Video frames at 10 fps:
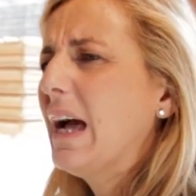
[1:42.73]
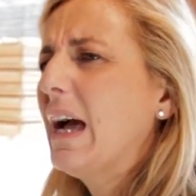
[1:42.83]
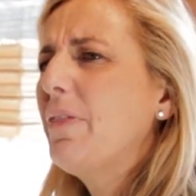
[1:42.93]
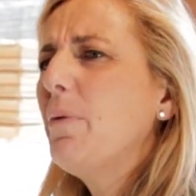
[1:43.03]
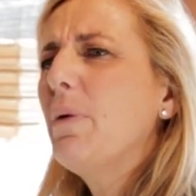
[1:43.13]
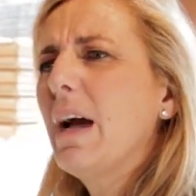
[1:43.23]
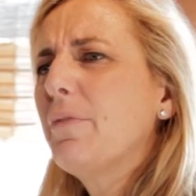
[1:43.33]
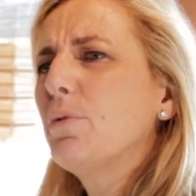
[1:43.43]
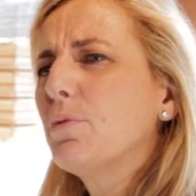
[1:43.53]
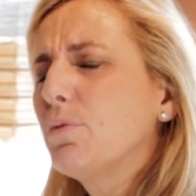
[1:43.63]
I think we
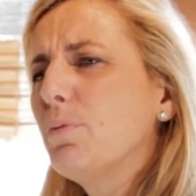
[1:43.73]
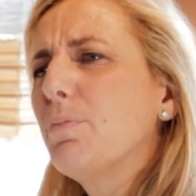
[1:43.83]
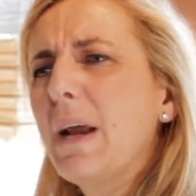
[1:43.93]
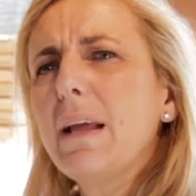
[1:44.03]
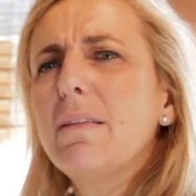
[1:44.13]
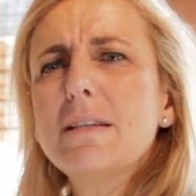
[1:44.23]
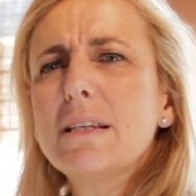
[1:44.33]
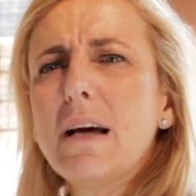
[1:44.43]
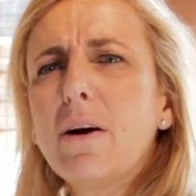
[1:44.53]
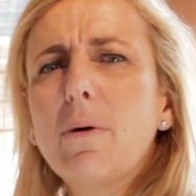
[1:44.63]
have to, to break
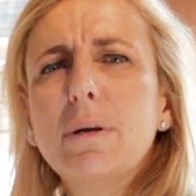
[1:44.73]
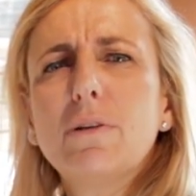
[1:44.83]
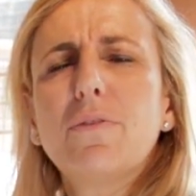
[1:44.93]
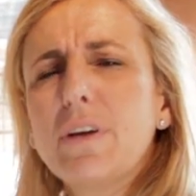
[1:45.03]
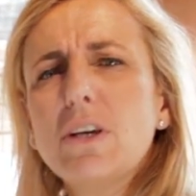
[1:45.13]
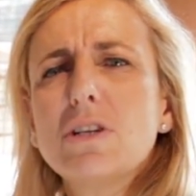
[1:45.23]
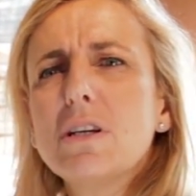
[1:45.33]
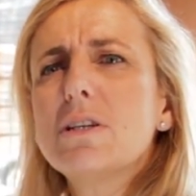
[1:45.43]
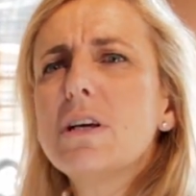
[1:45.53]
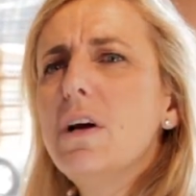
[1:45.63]
this argument of
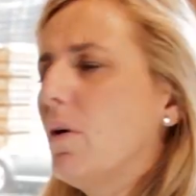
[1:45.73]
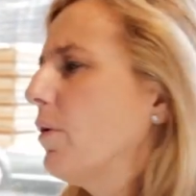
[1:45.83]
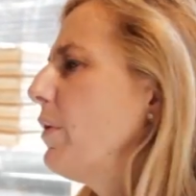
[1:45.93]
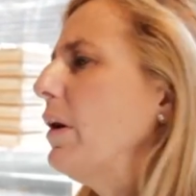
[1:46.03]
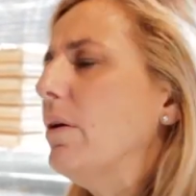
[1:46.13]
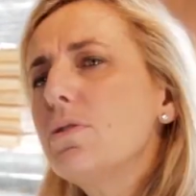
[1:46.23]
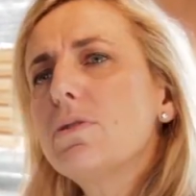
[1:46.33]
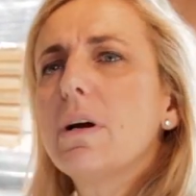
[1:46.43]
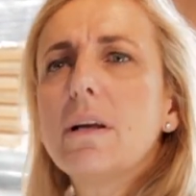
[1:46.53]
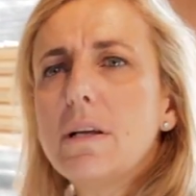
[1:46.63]
kitchens or the
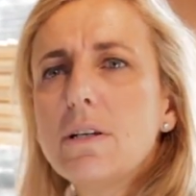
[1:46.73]
luxury,